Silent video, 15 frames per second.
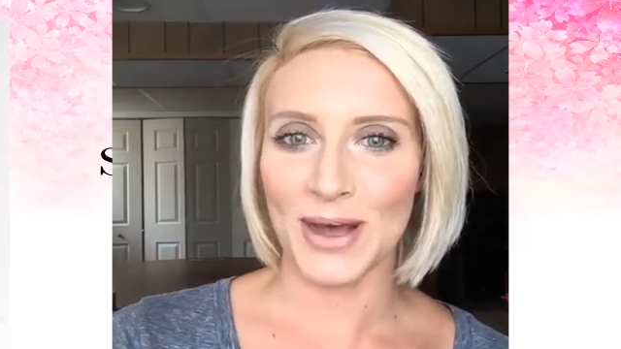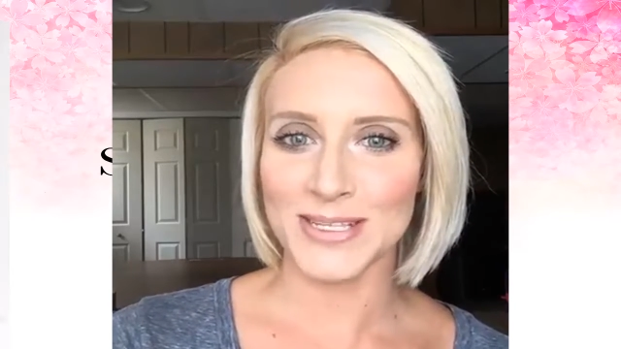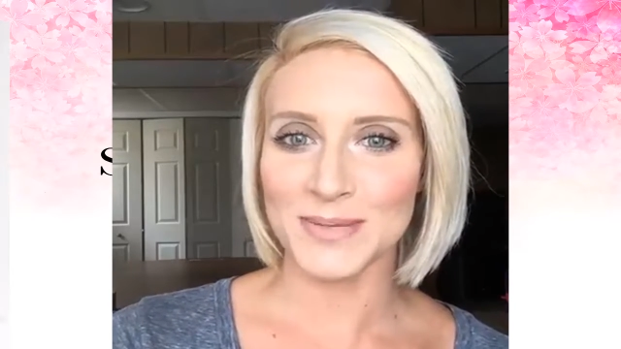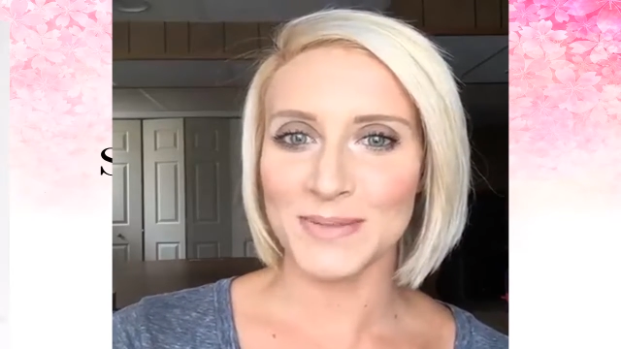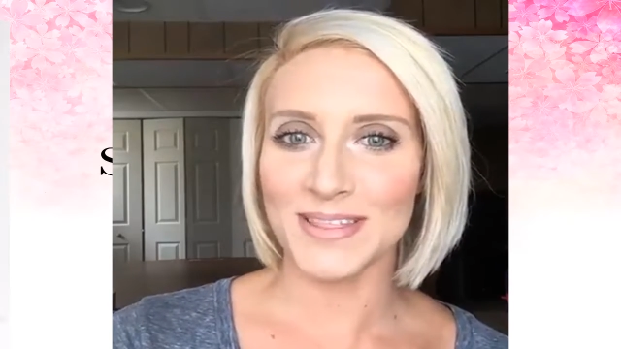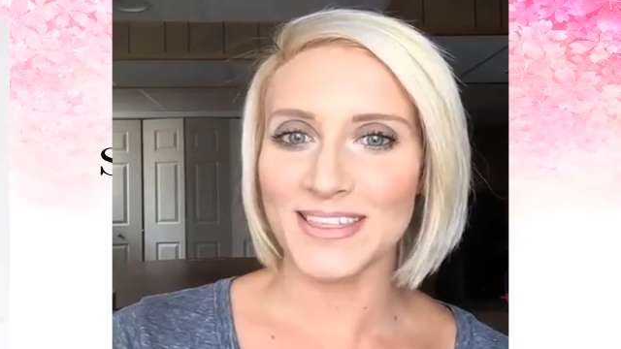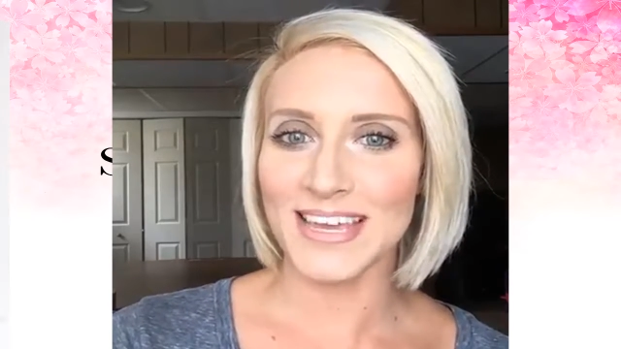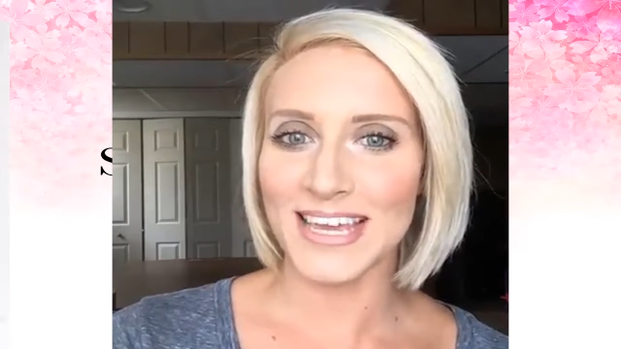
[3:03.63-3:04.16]

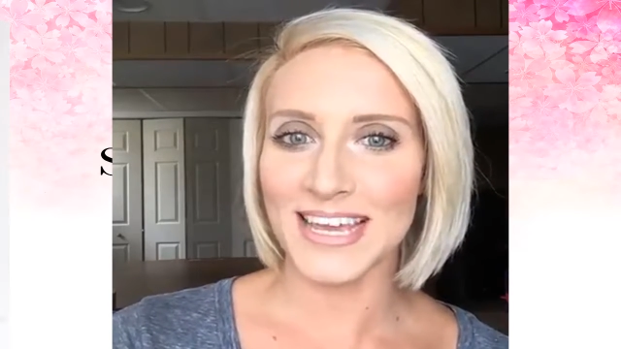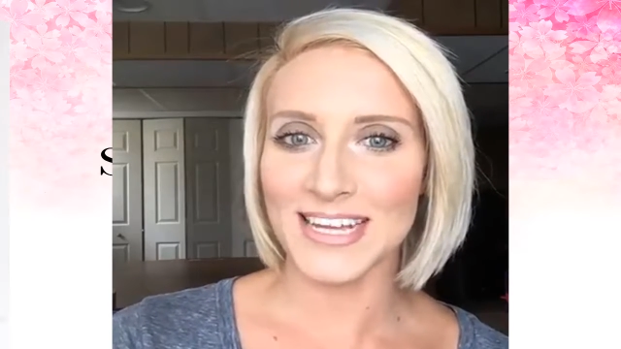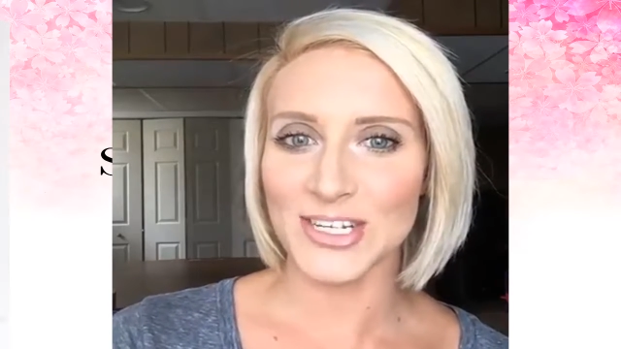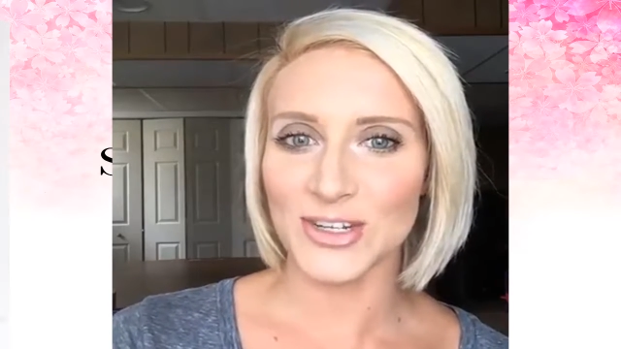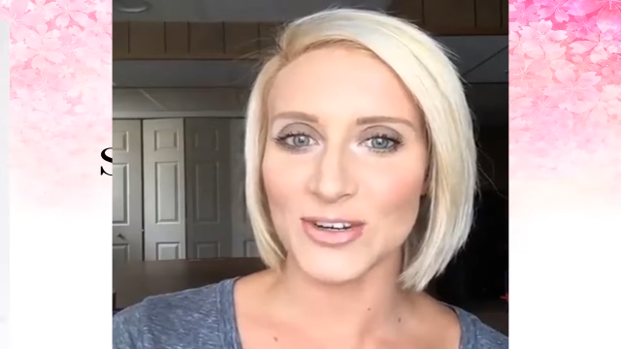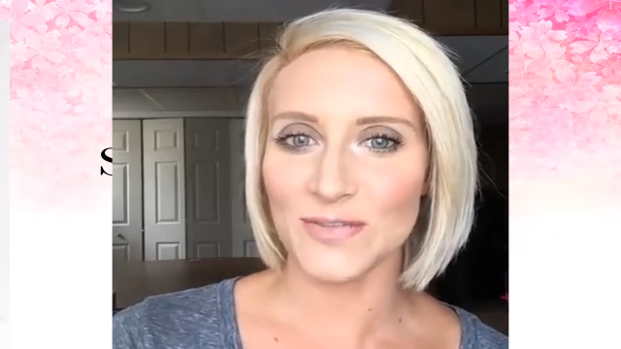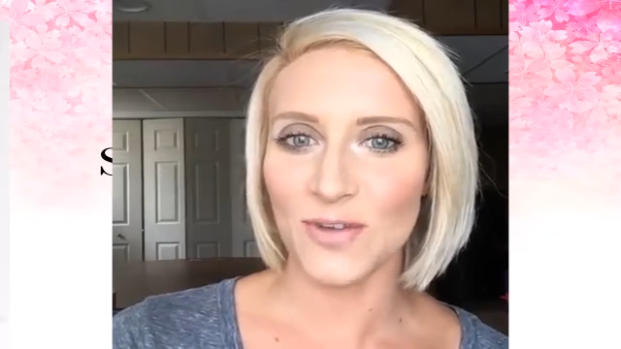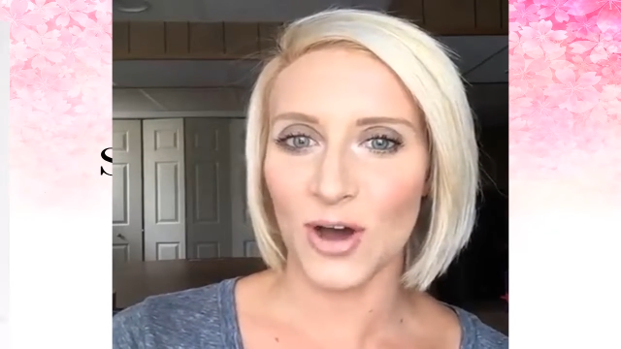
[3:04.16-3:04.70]
Possibly thinking
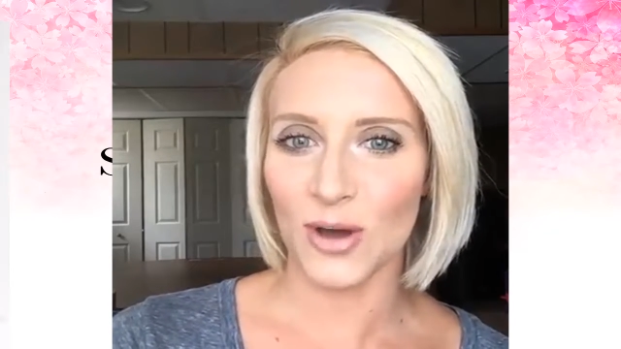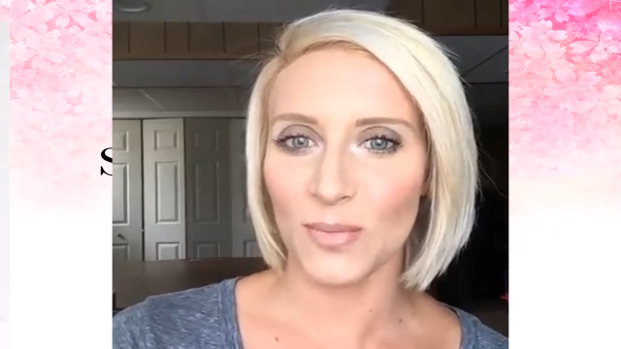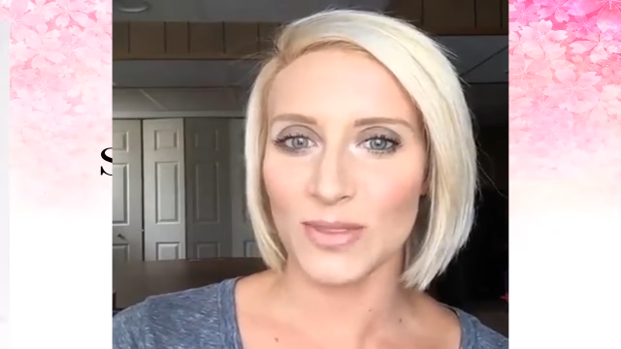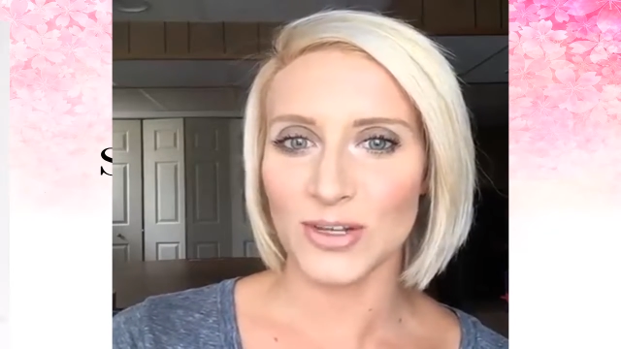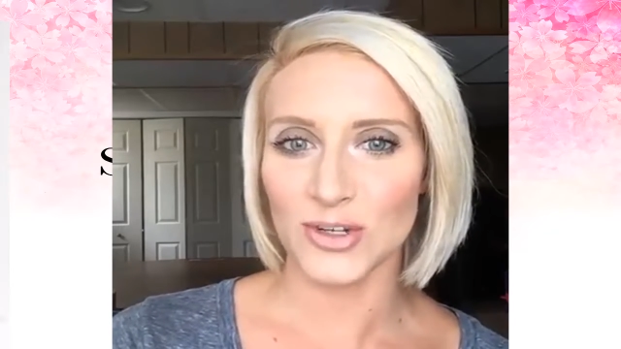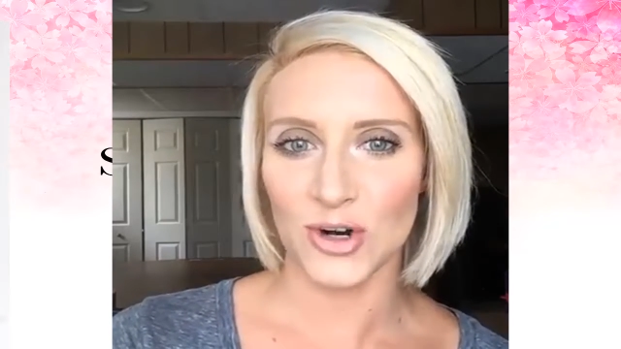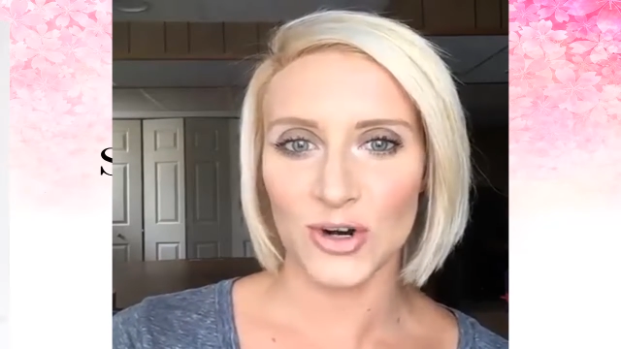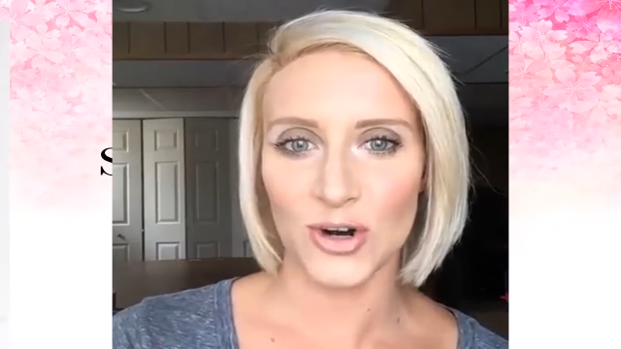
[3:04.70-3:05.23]
I should have gone
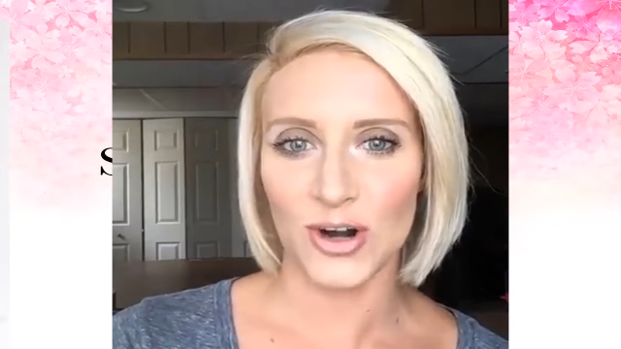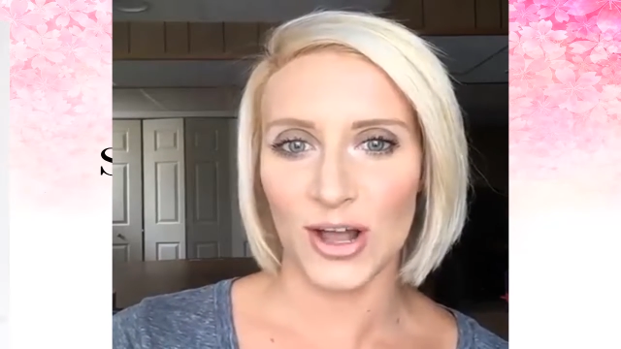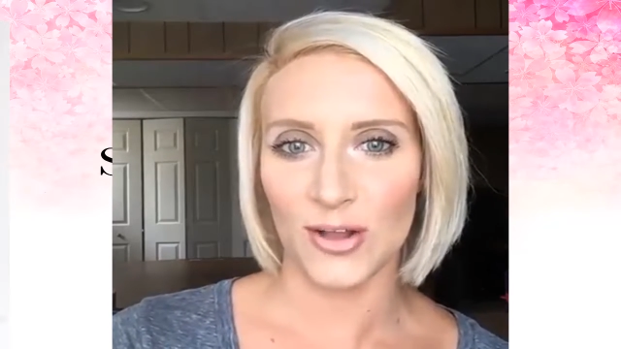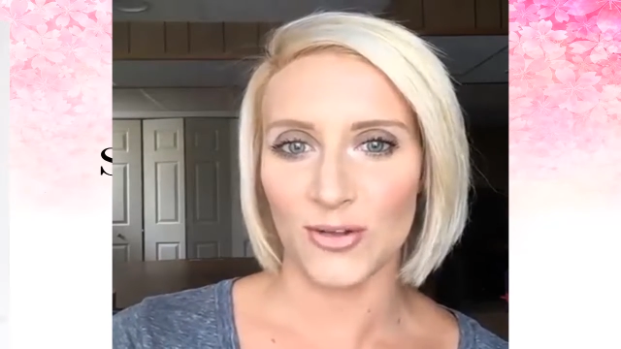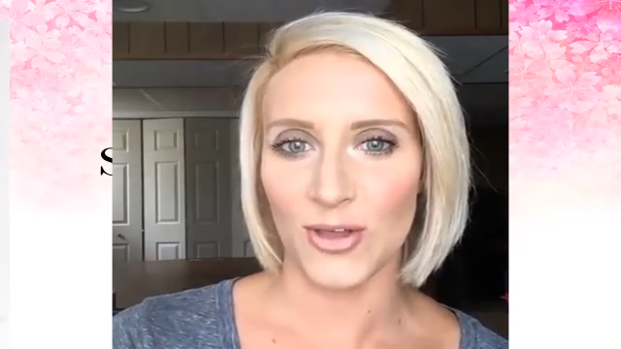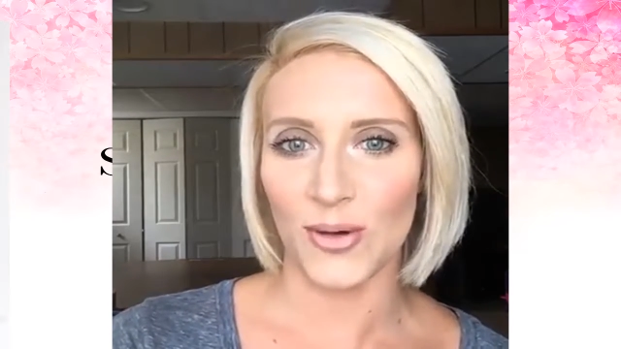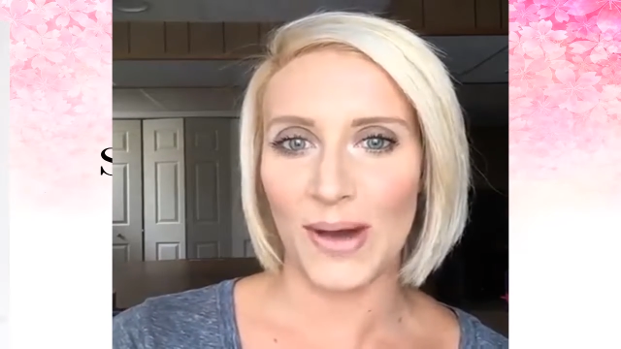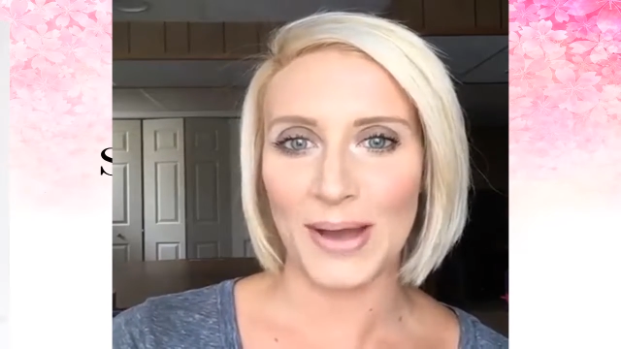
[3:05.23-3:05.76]
with a darker
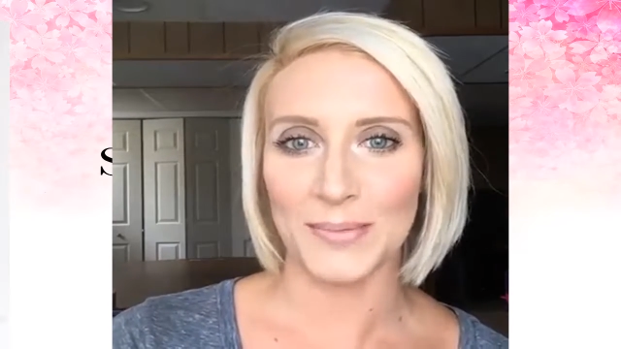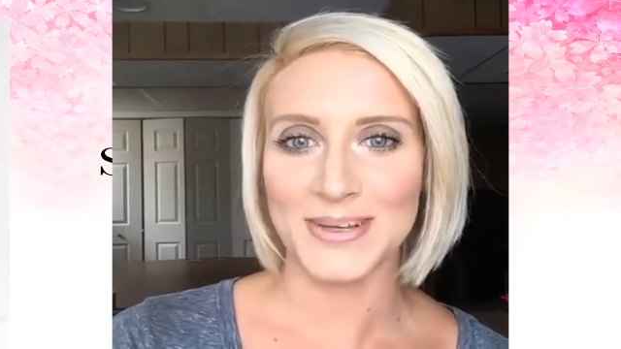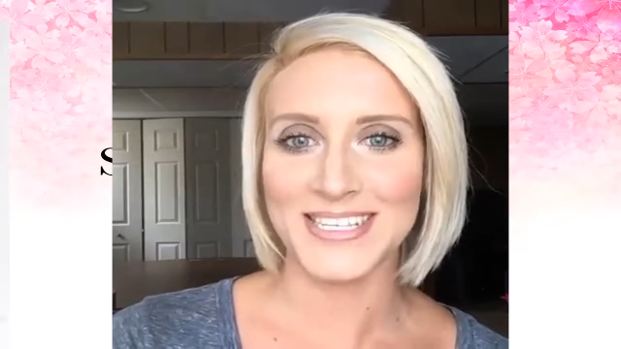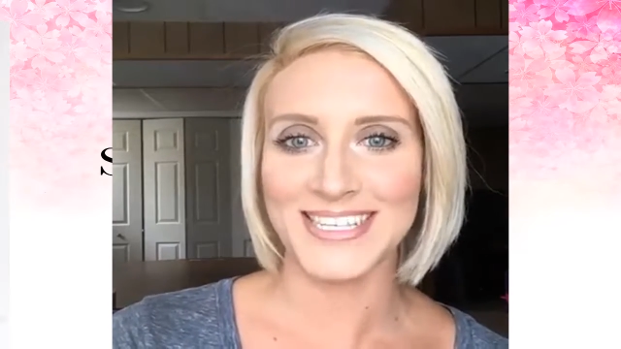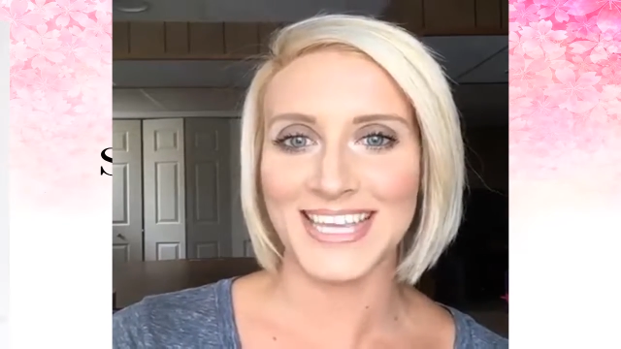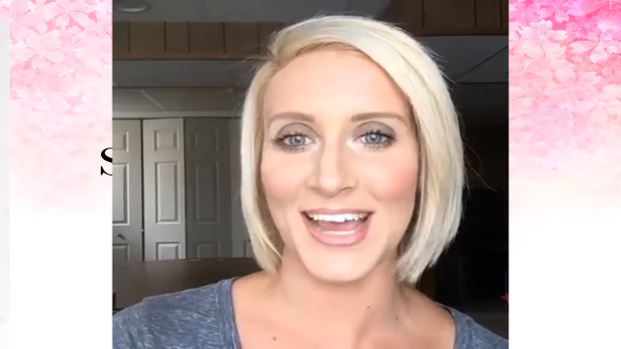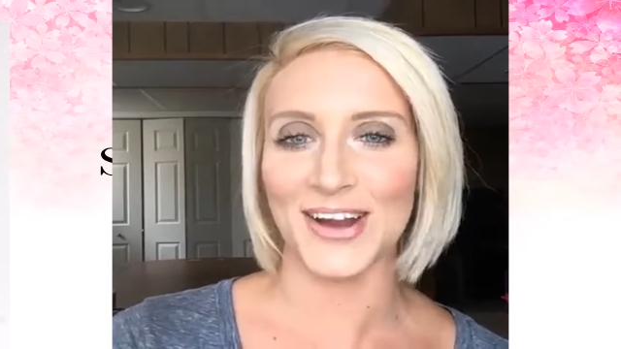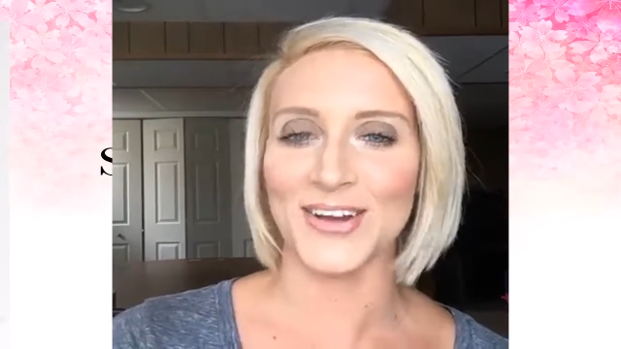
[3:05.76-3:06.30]
color though. I was
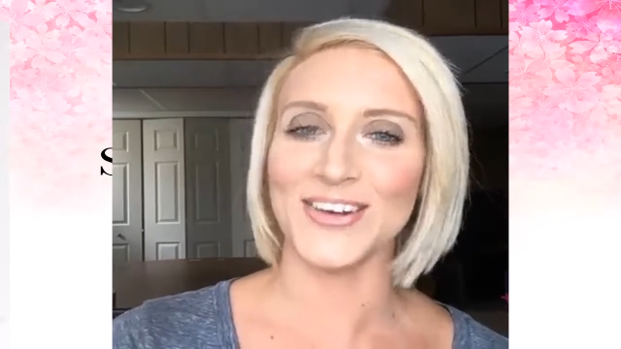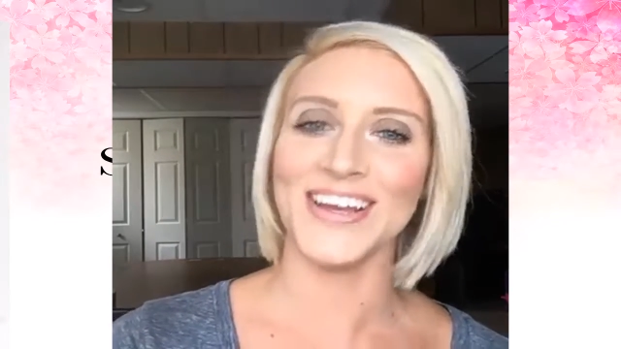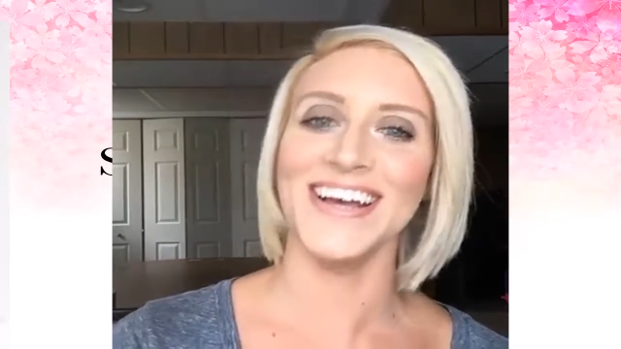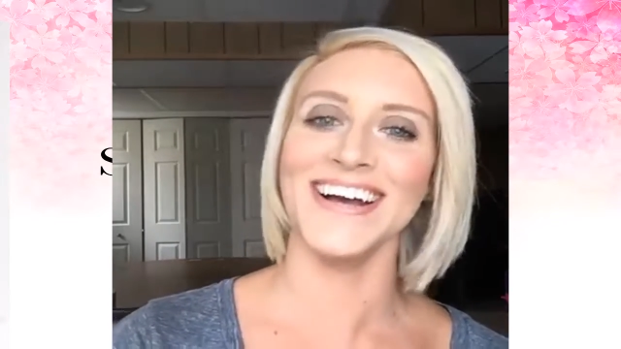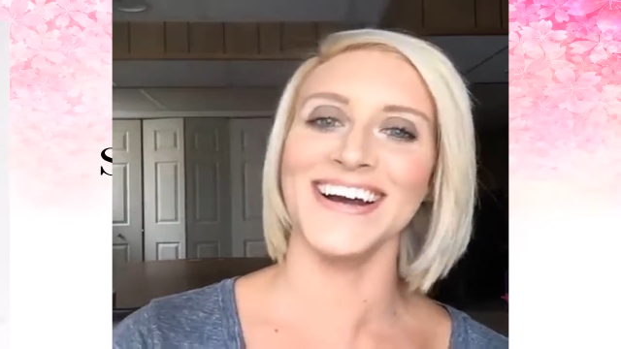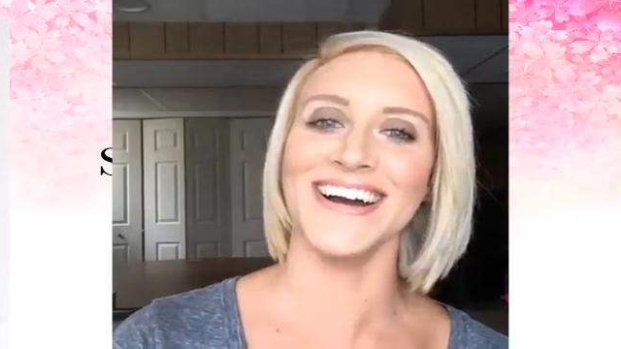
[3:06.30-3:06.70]
scared.